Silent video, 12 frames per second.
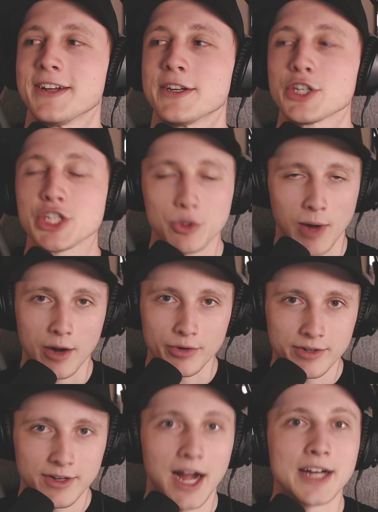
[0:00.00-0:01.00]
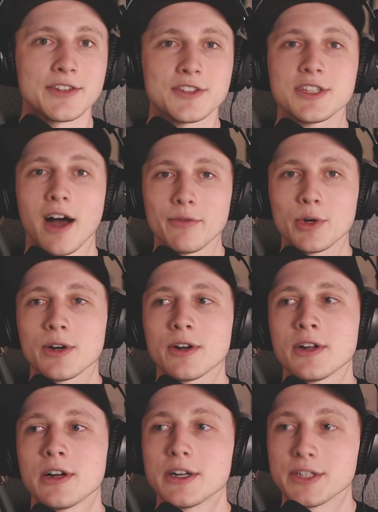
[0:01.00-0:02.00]
Shroud. I discover
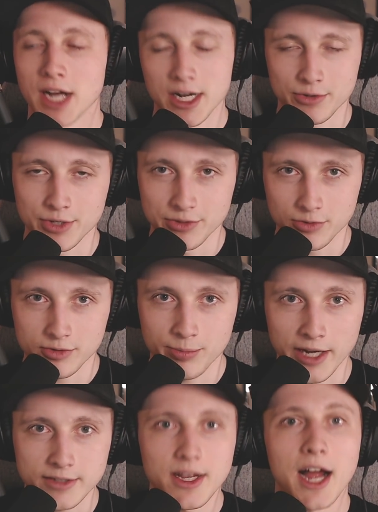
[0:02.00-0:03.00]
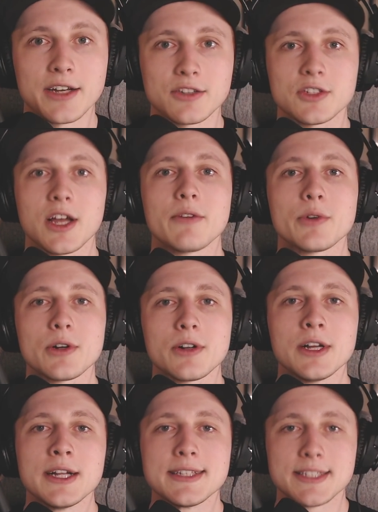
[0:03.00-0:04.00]
Dr. Disrespect. I discover
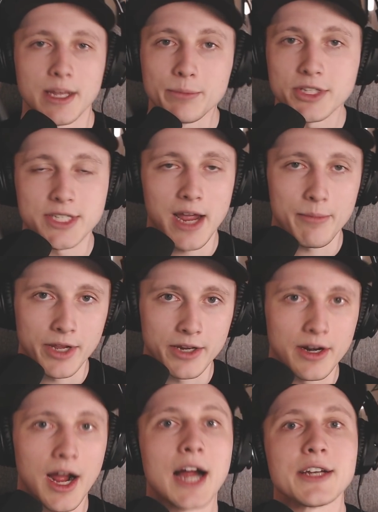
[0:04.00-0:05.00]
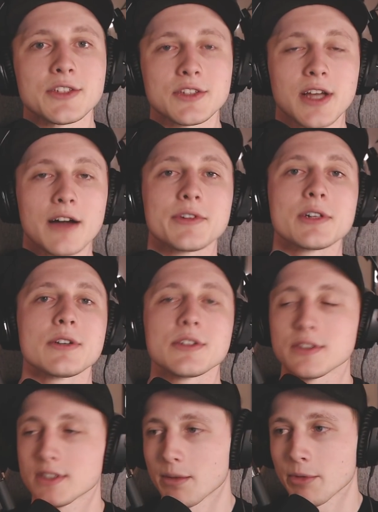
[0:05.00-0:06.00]
Tim the Tatman. I discover
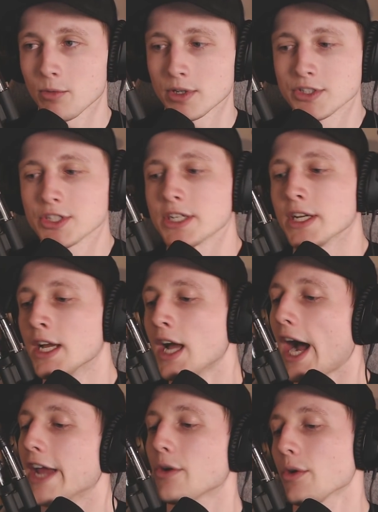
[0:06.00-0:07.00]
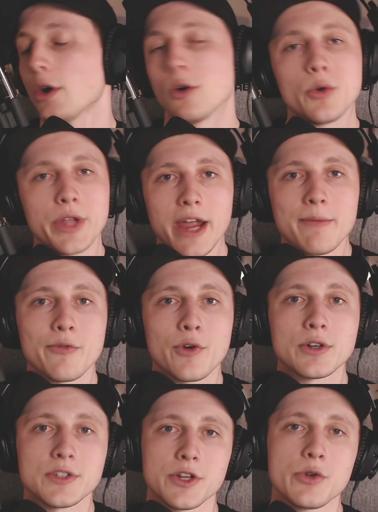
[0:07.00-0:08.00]
Summit 1G. I don't know who came
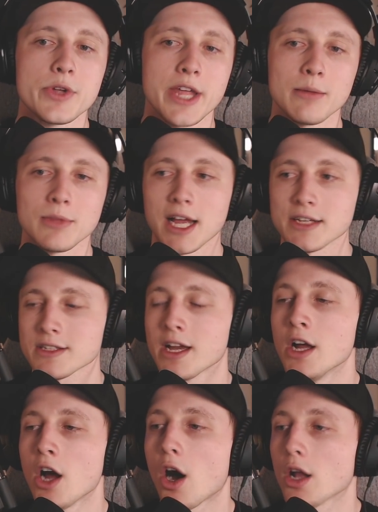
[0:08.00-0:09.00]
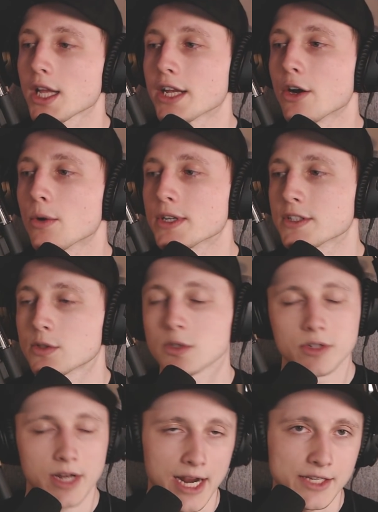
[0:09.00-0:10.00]
first and who came last. All I know is,
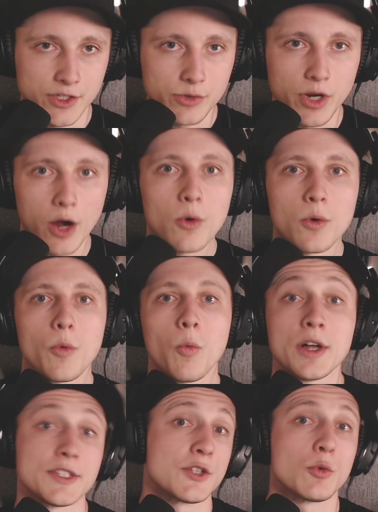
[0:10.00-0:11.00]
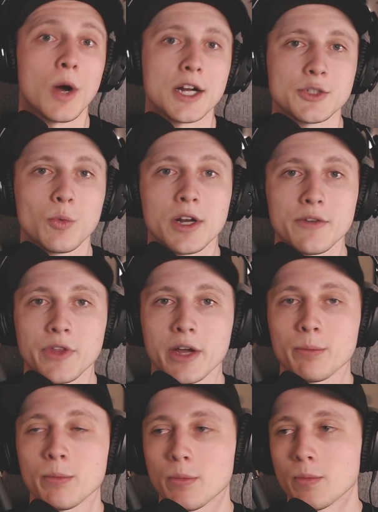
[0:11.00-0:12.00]
as you know, once you watch one of
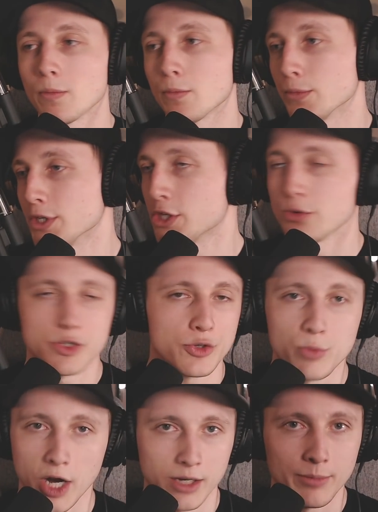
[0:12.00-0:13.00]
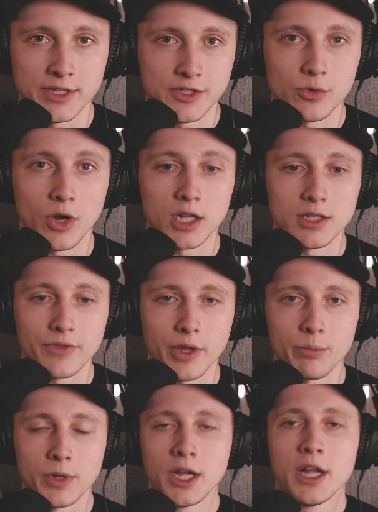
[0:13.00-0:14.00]
them, YouTube recommends you all of them.
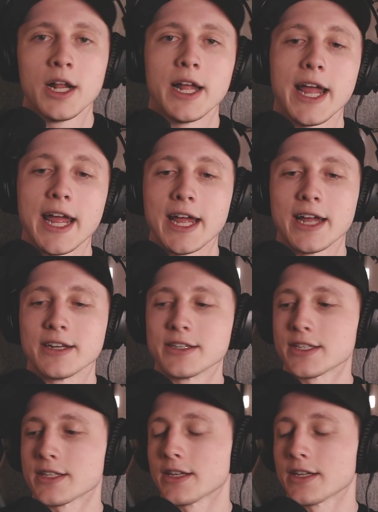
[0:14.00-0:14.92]
And